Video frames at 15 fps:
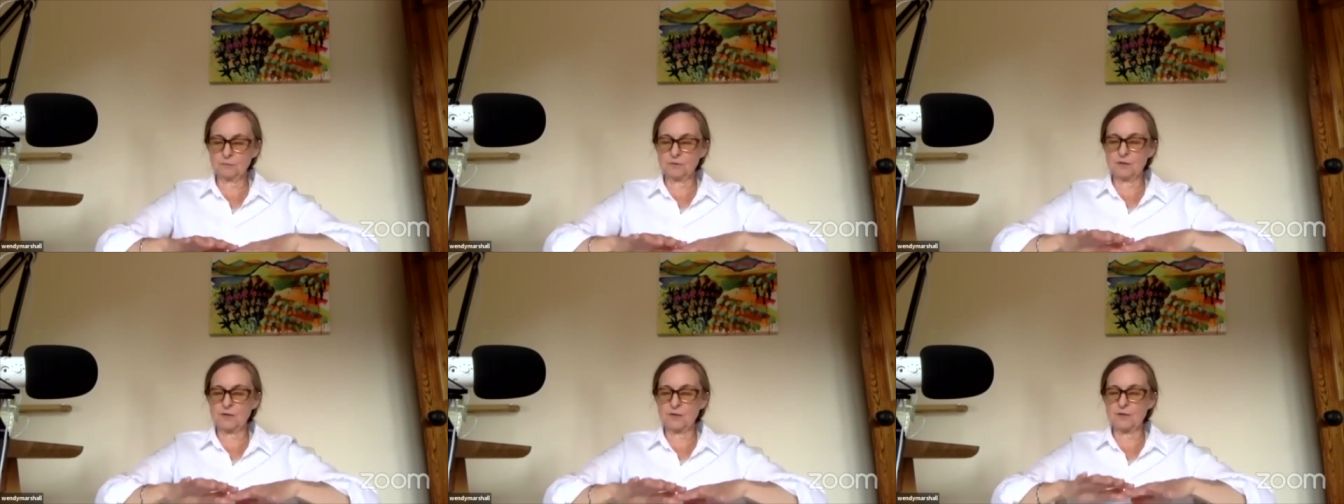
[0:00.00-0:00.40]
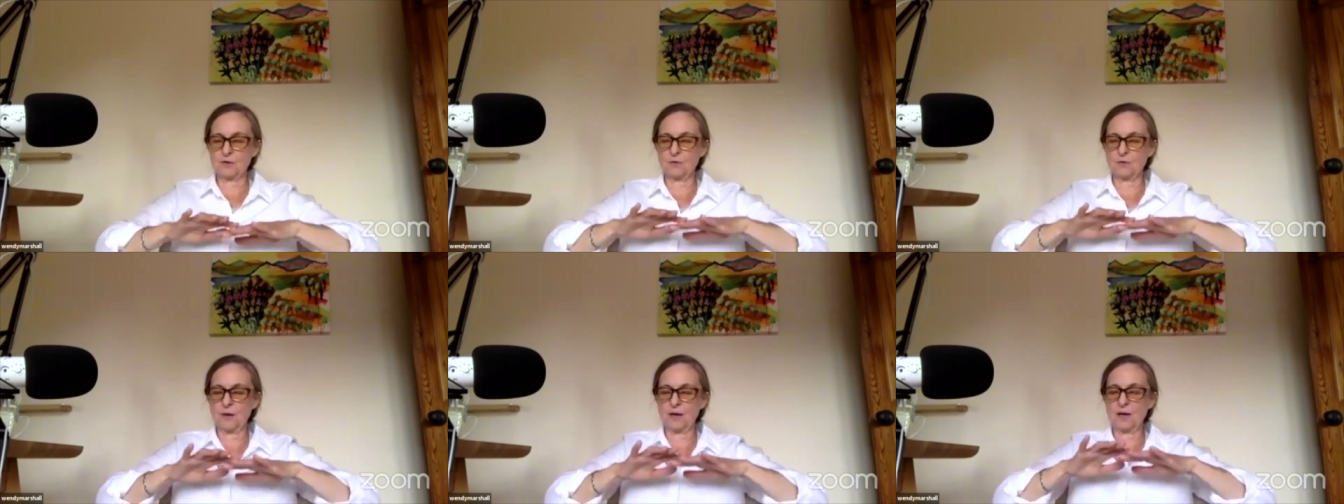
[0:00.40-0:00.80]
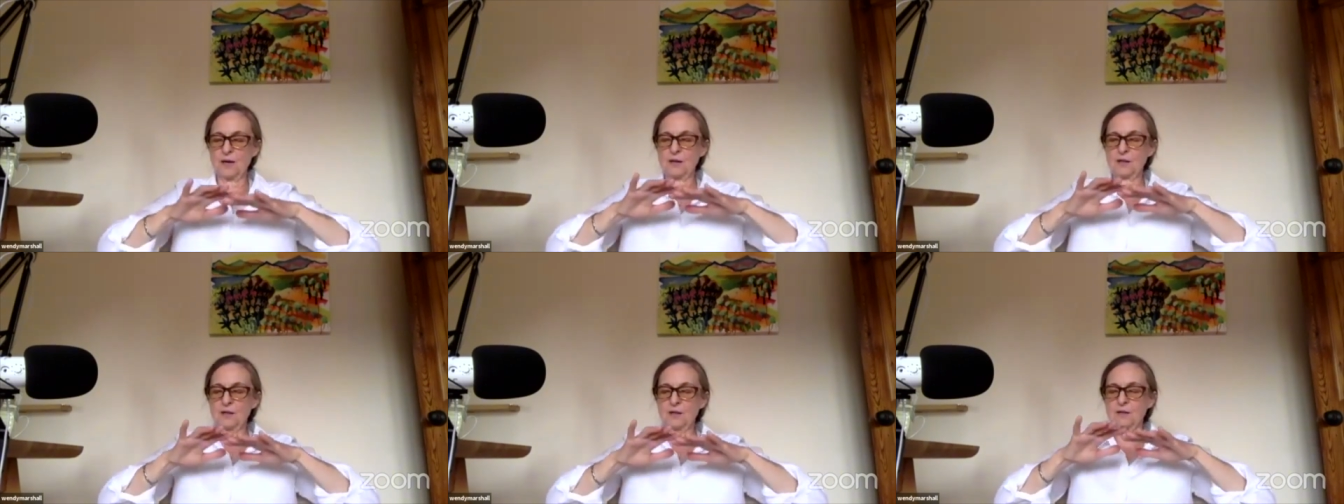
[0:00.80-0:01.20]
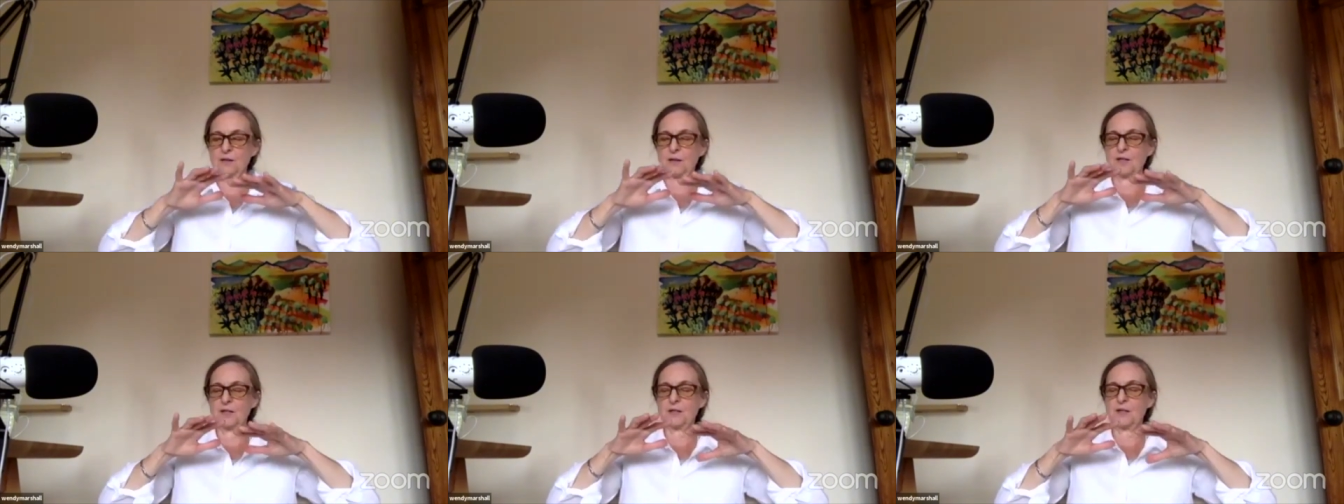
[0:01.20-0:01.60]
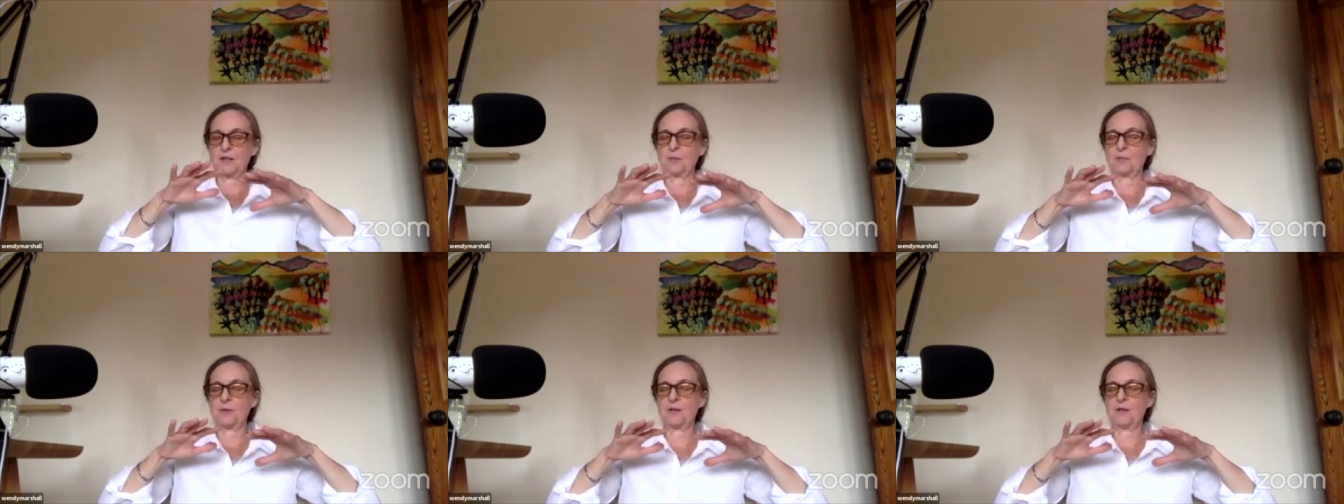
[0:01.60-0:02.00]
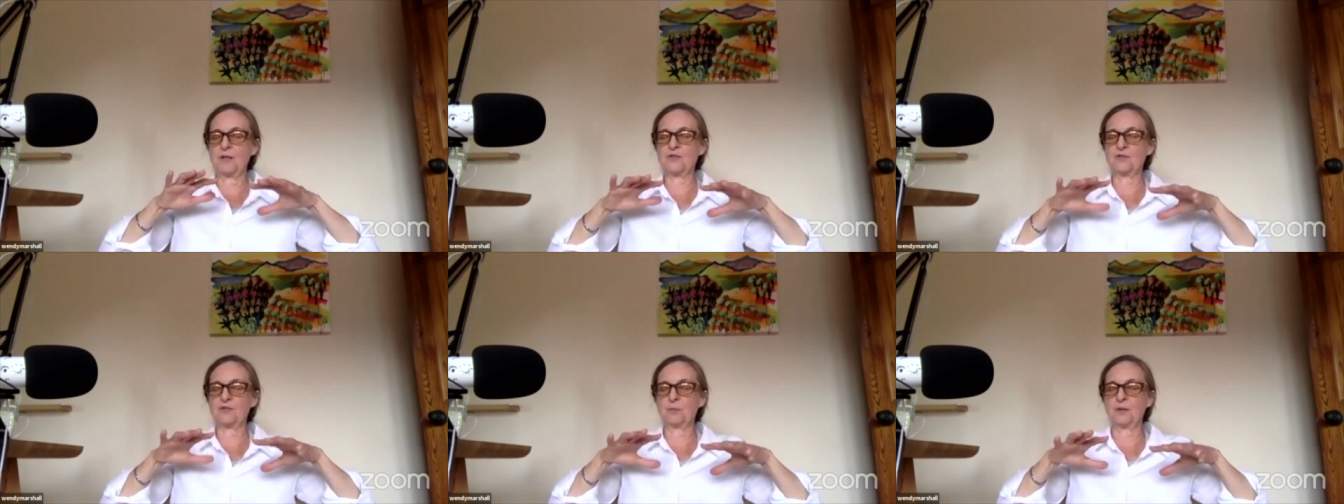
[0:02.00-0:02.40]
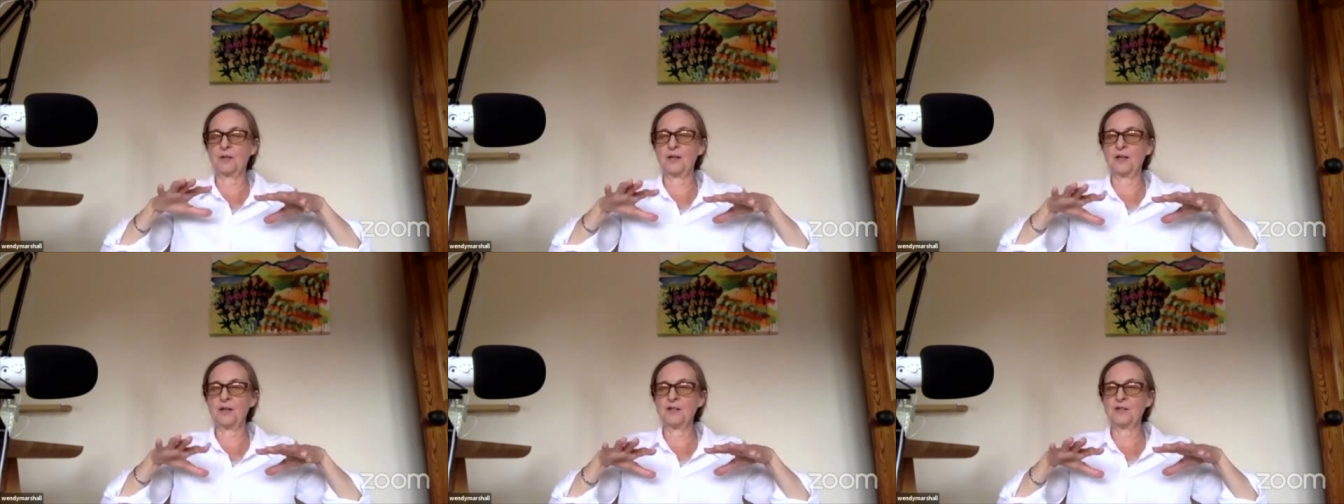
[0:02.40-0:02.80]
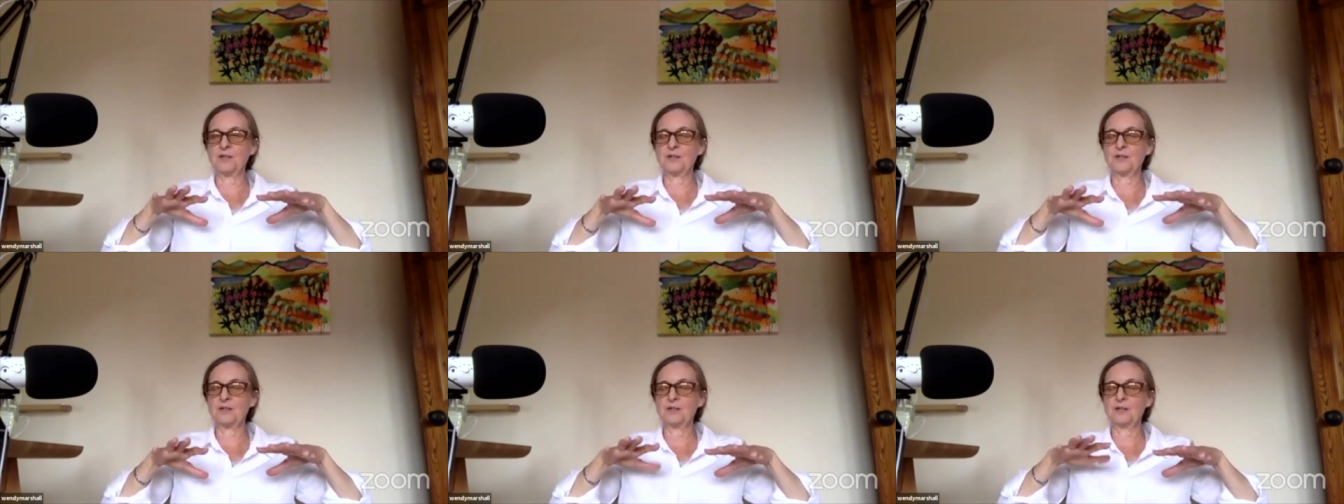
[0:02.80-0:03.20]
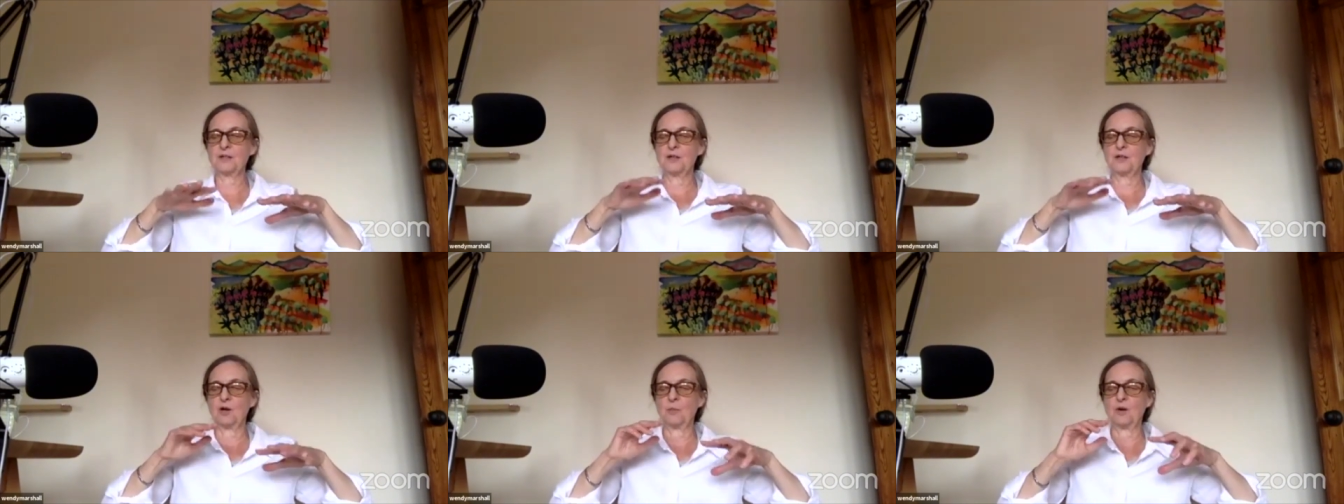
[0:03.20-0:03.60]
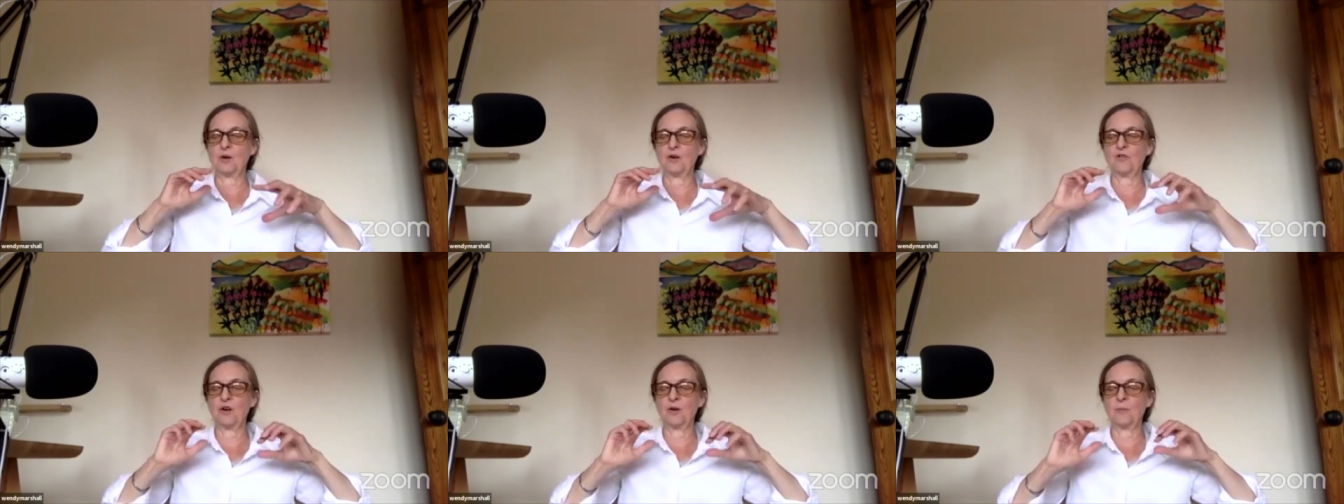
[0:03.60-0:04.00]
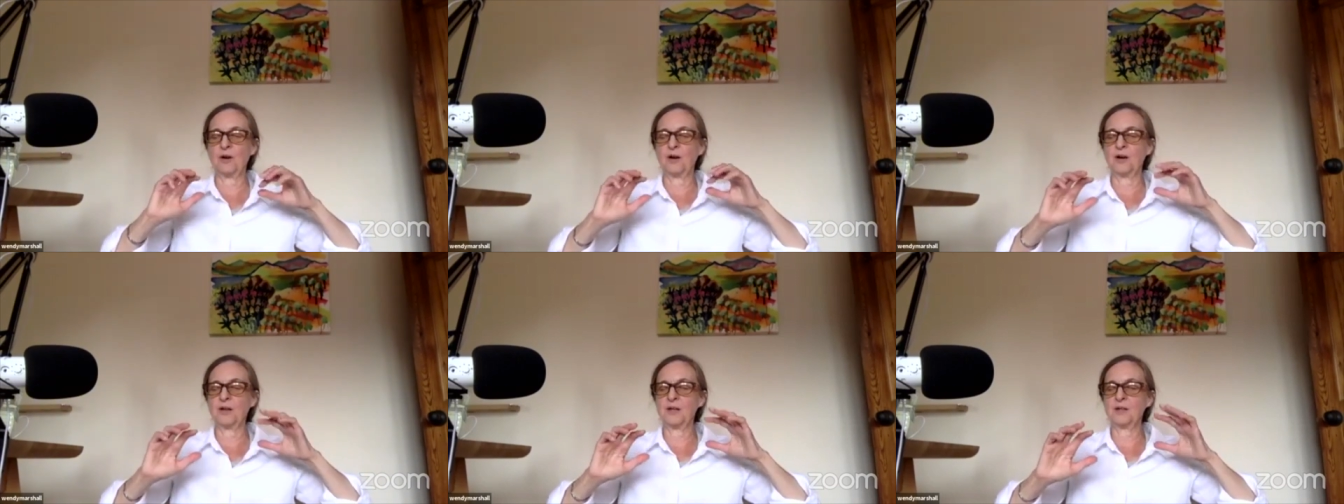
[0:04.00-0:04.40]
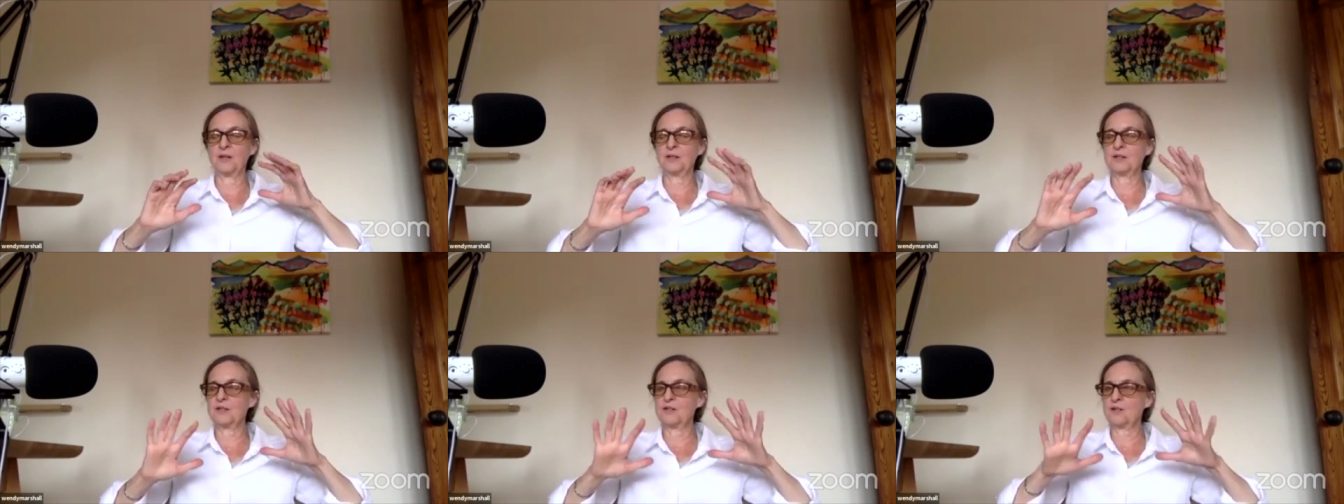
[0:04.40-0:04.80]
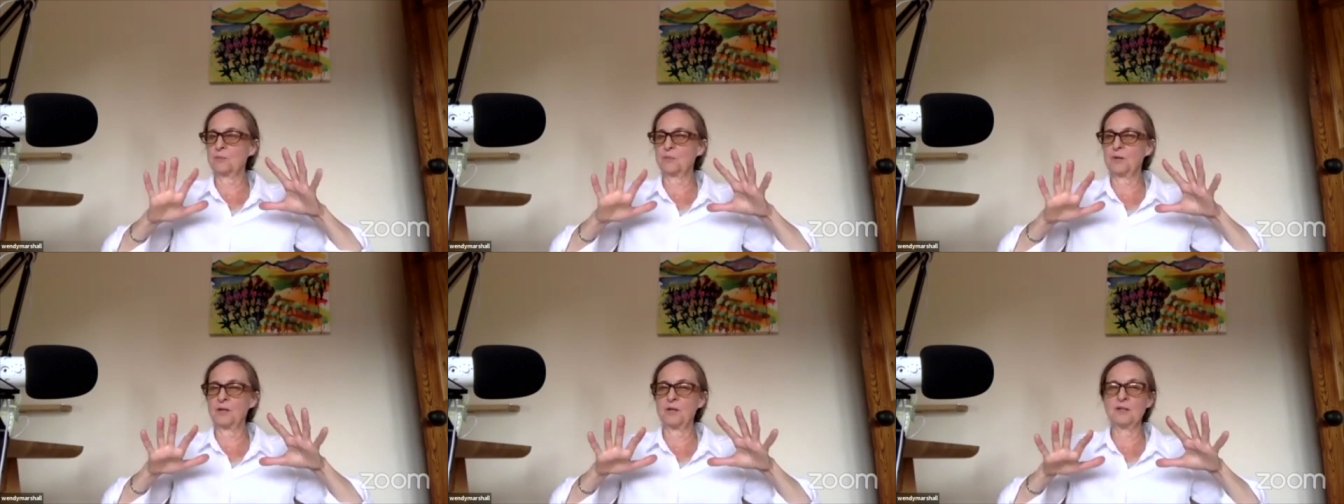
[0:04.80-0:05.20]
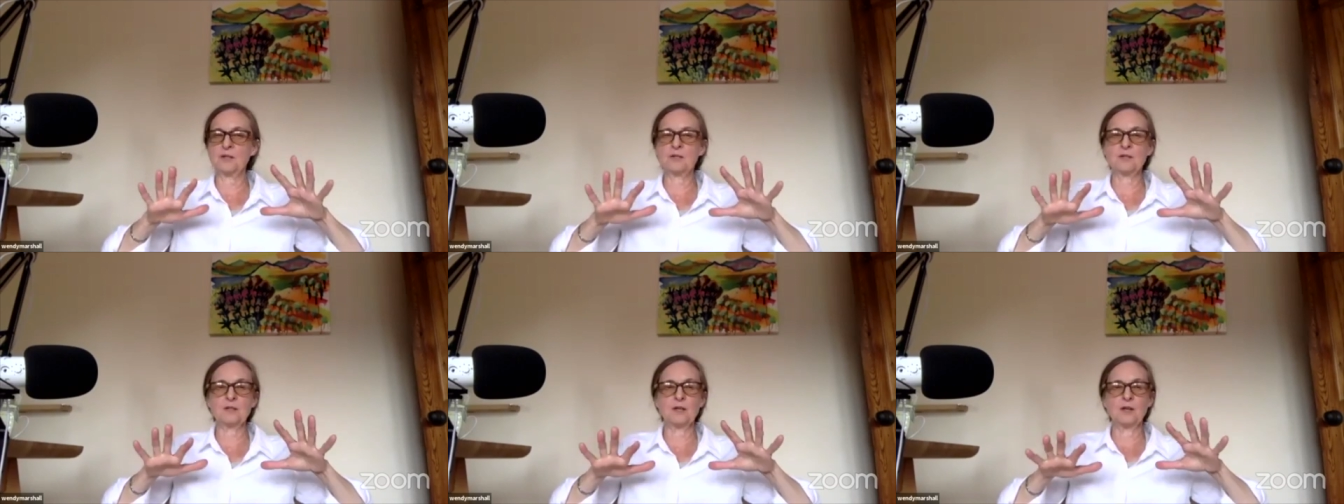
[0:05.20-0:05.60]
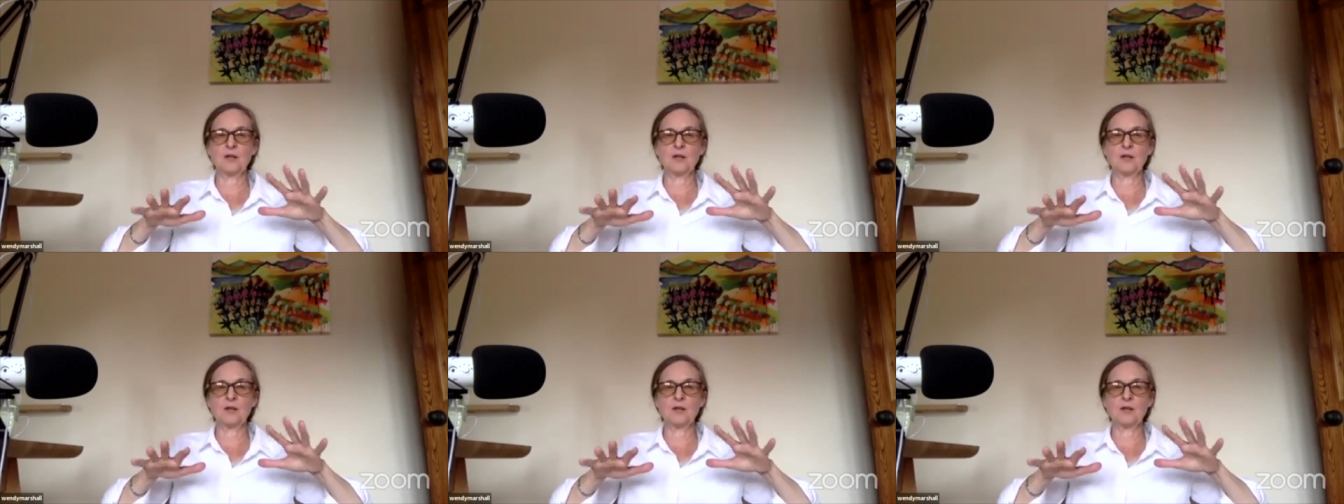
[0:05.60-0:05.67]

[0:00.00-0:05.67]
let's go back into that peaceful place above our mind that's at peace